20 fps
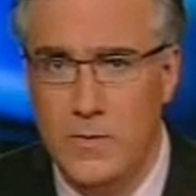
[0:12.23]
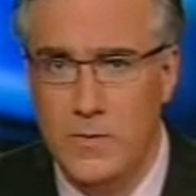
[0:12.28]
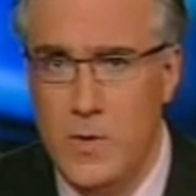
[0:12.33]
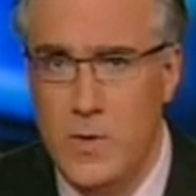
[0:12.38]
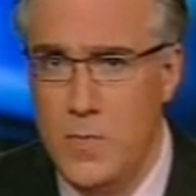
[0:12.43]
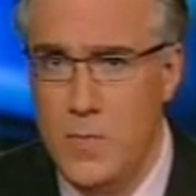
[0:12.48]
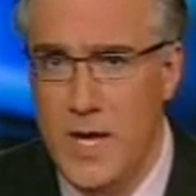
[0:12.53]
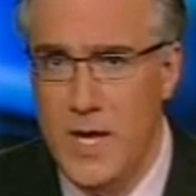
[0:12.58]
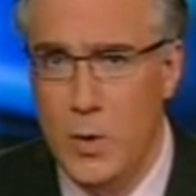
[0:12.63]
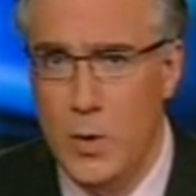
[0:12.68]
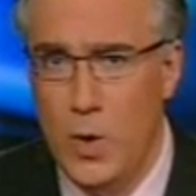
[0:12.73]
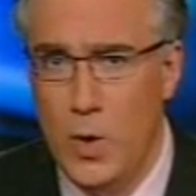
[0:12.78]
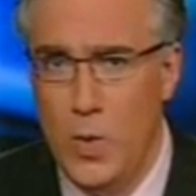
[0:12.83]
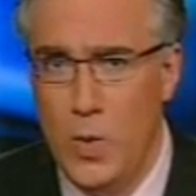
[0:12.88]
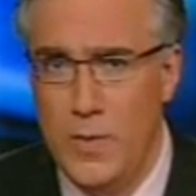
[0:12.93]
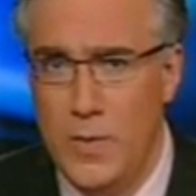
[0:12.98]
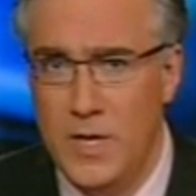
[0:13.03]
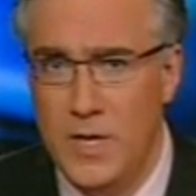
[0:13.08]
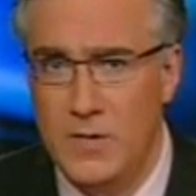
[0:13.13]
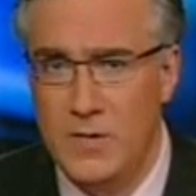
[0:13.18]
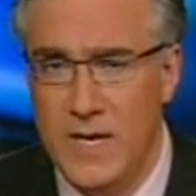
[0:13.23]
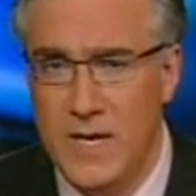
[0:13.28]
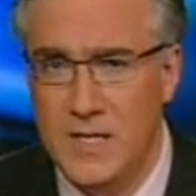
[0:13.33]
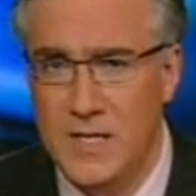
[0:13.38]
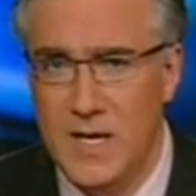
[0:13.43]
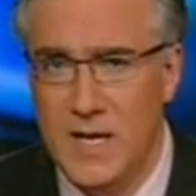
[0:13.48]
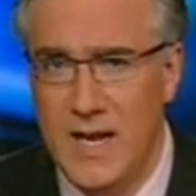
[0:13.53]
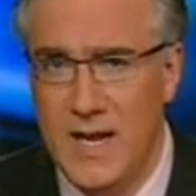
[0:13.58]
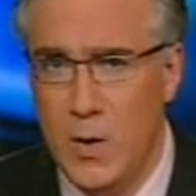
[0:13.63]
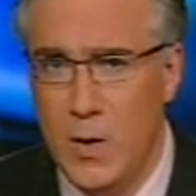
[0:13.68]
Few men or women
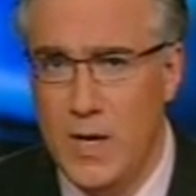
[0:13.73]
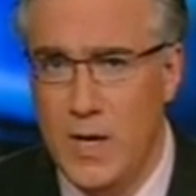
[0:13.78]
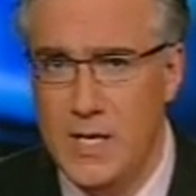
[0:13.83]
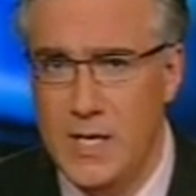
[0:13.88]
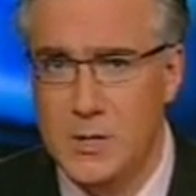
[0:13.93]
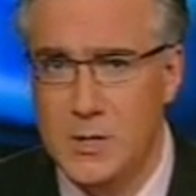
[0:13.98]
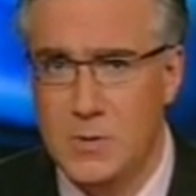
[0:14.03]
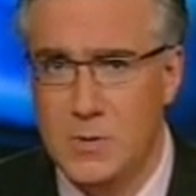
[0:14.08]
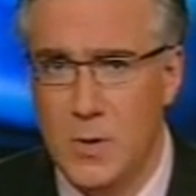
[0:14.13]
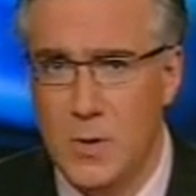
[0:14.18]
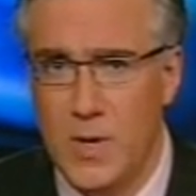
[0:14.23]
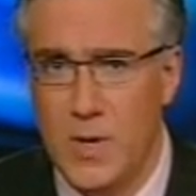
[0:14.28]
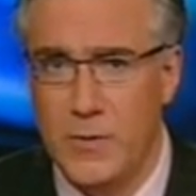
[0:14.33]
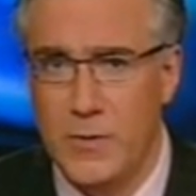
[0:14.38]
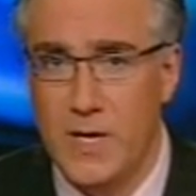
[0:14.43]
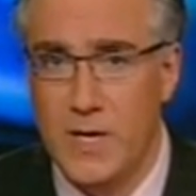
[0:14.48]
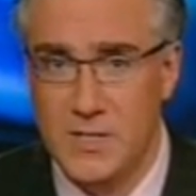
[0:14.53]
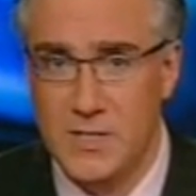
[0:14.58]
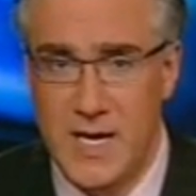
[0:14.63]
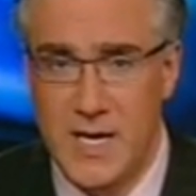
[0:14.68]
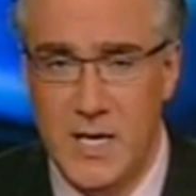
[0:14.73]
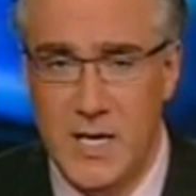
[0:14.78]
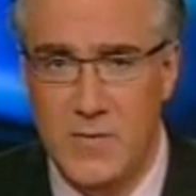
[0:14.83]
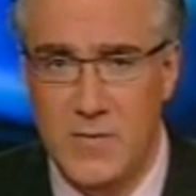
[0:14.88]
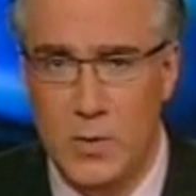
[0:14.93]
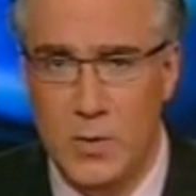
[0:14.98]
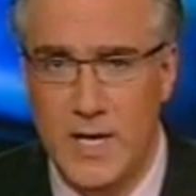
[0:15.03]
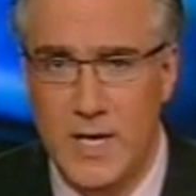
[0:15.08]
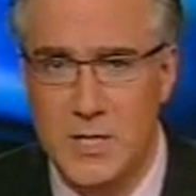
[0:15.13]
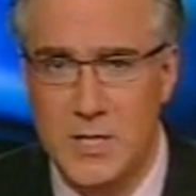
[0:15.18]
elected in our history, whether
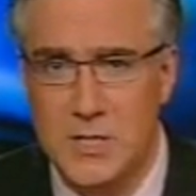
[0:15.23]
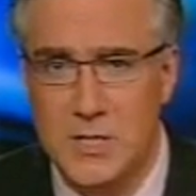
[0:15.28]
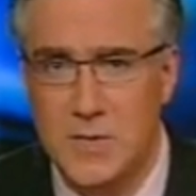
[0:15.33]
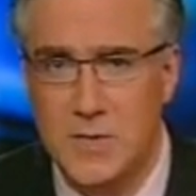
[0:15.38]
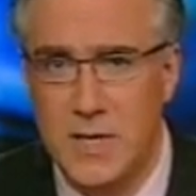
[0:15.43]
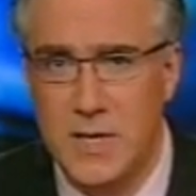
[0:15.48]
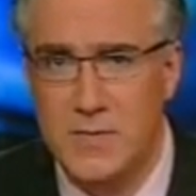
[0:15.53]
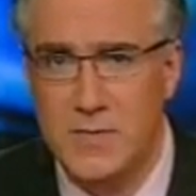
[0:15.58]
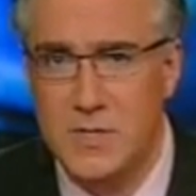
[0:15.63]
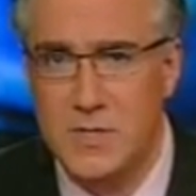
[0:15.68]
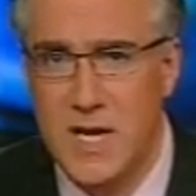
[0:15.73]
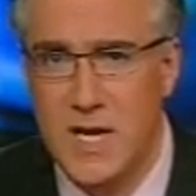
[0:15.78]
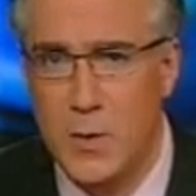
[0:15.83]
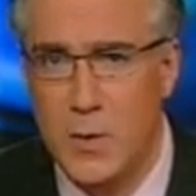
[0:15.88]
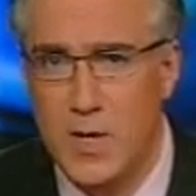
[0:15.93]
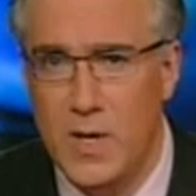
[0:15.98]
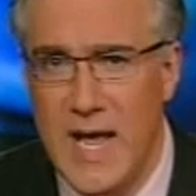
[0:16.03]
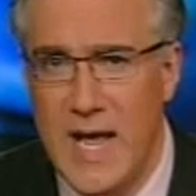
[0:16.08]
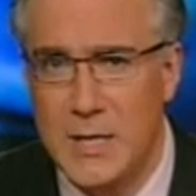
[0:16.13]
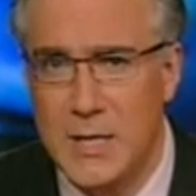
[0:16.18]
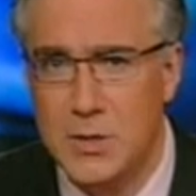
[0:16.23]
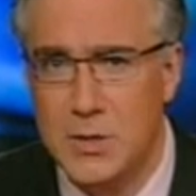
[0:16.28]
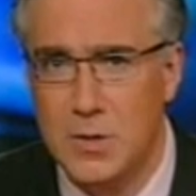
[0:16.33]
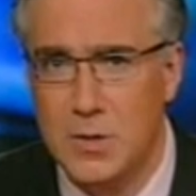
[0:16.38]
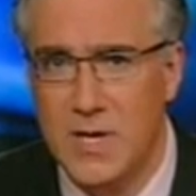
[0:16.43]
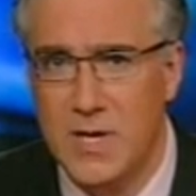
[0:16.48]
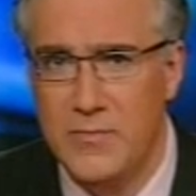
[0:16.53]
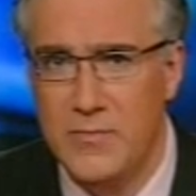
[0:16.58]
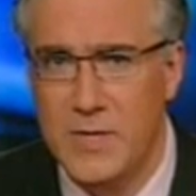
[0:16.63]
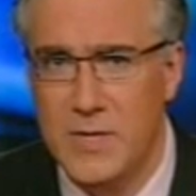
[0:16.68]
executive or legislative, state or
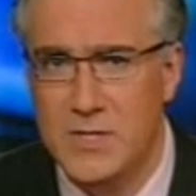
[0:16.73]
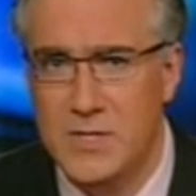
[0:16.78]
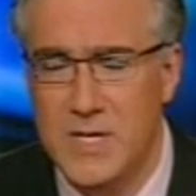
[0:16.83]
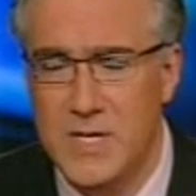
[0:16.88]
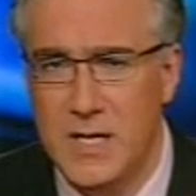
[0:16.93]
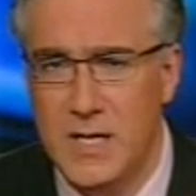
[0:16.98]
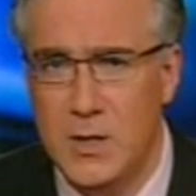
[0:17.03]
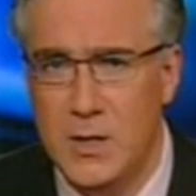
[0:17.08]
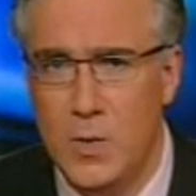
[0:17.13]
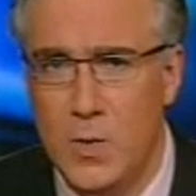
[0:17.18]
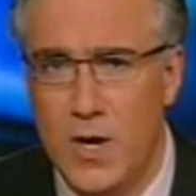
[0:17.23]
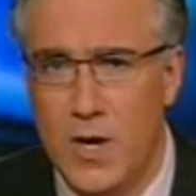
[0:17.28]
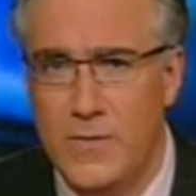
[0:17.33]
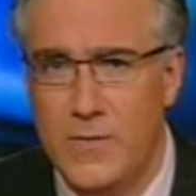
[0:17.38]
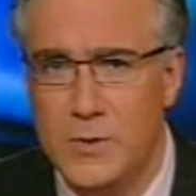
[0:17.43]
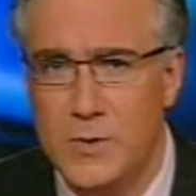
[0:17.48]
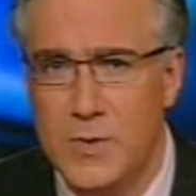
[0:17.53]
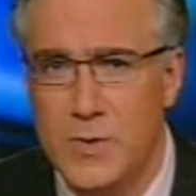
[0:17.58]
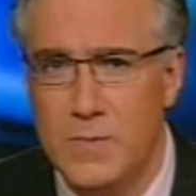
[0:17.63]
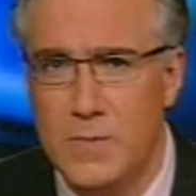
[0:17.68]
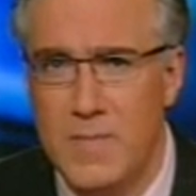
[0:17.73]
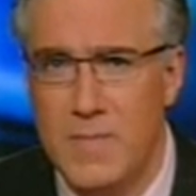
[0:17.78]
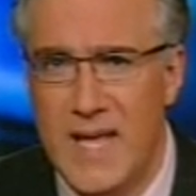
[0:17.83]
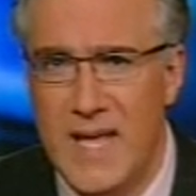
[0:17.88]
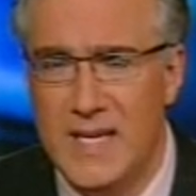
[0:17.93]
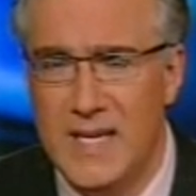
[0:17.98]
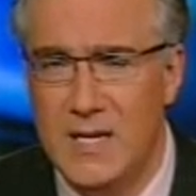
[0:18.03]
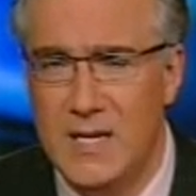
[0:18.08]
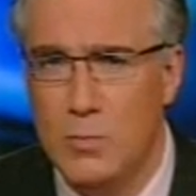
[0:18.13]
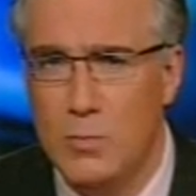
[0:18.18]
national, have been sent into office with a
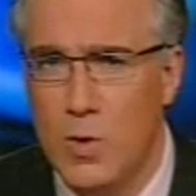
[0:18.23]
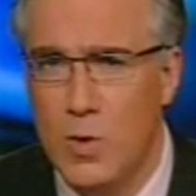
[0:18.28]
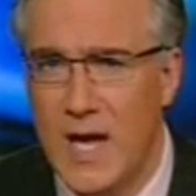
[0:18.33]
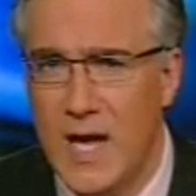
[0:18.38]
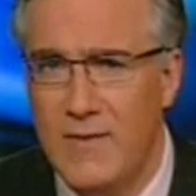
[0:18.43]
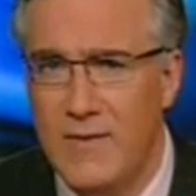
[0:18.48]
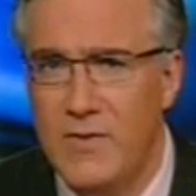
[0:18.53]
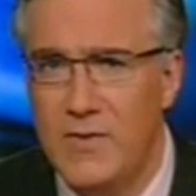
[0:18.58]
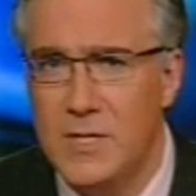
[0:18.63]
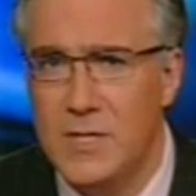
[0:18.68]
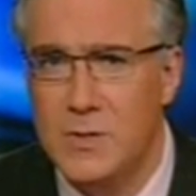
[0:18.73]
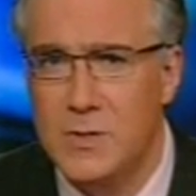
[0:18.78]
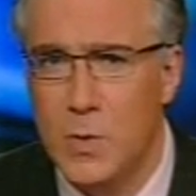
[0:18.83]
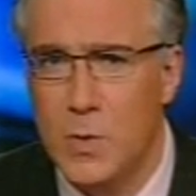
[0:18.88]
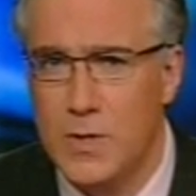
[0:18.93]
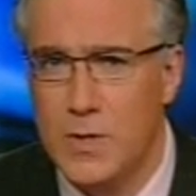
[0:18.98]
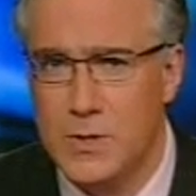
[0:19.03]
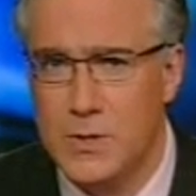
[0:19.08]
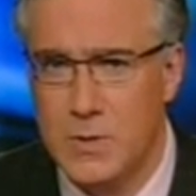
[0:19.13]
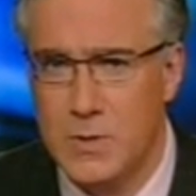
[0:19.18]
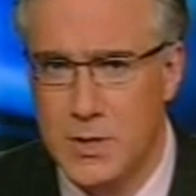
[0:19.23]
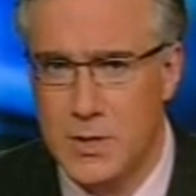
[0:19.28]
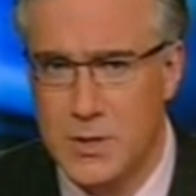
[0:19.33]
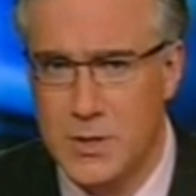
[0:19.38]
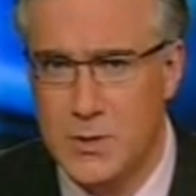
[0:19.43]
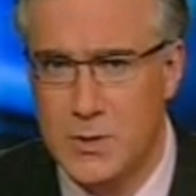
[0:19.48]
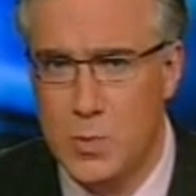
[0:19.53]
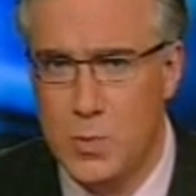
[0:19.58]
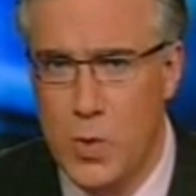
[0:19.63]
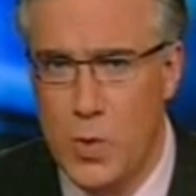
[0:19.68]
mandate more obvious nor
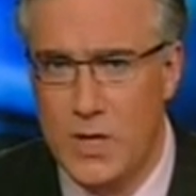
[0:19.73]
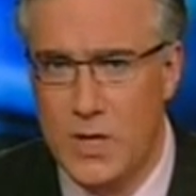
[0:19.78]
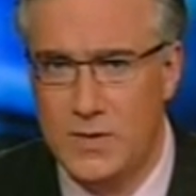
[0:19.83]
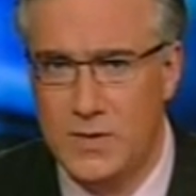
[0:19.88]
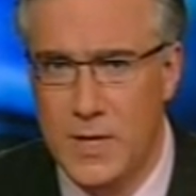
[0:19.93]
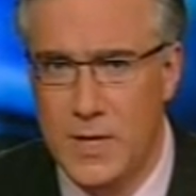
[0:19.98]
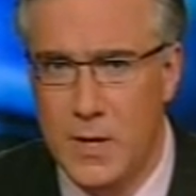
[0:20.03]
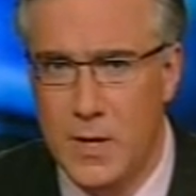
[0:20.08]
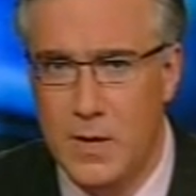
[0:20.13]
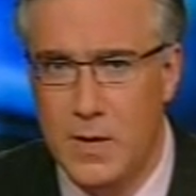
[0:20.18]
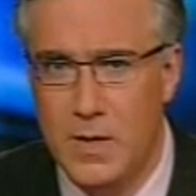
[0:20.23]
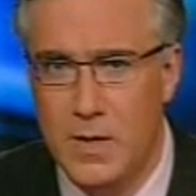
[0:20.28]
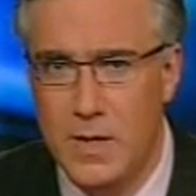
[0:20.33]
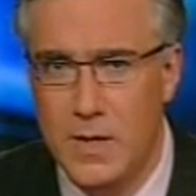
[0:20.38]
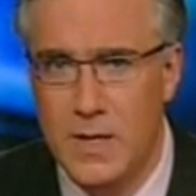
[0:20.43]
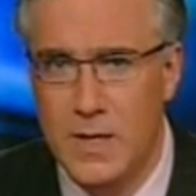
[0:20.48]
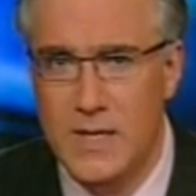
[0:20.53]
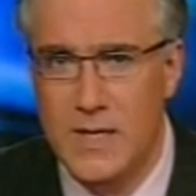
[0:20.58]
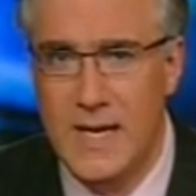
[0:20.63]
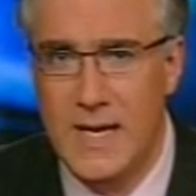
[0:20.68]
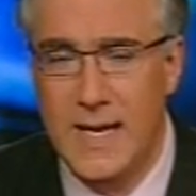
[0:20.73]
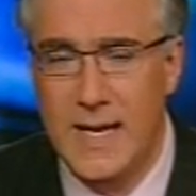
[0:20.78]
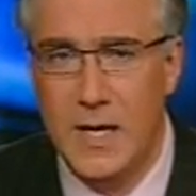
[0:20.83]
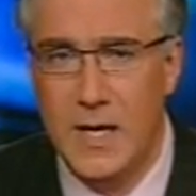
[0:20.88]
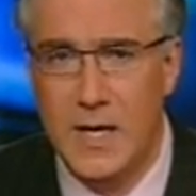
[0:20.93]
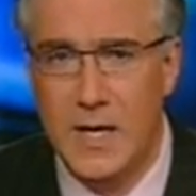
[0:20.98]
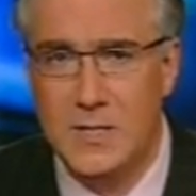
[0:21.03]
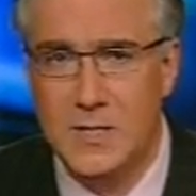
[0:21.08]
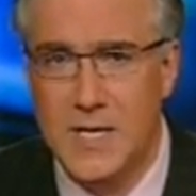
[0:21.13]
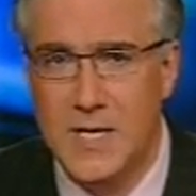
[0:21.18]
instructions more clear. Get
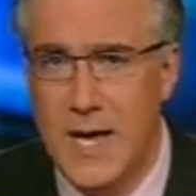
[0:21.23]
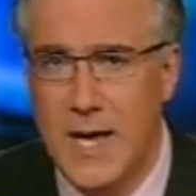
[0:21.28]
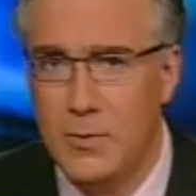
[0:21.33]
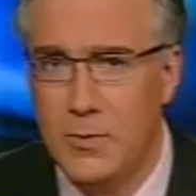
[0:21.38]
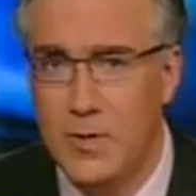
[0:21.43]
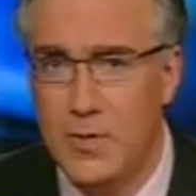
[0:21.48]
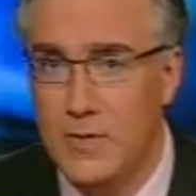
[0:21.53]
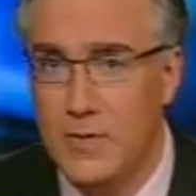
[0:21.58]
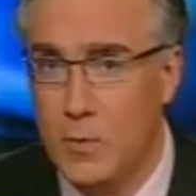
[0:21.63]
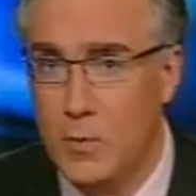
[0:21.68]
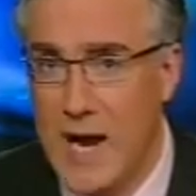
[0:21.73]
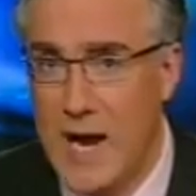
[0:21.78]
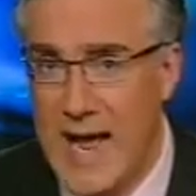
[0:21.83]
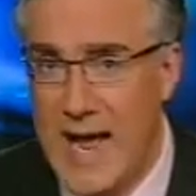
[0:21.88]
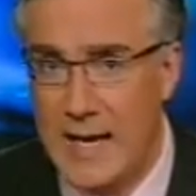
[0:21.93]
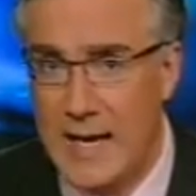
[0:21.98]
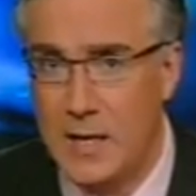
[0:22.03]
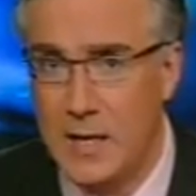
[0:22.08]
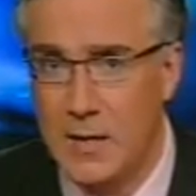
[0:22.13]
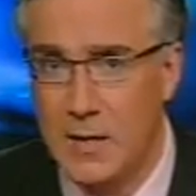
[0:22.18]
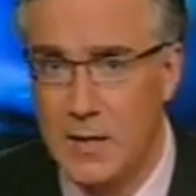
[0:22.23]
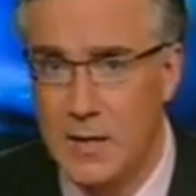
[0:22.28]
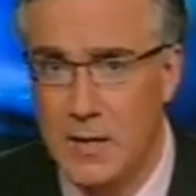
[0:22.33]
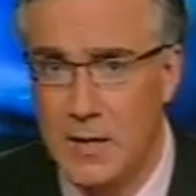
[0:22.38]
us out of Iraq.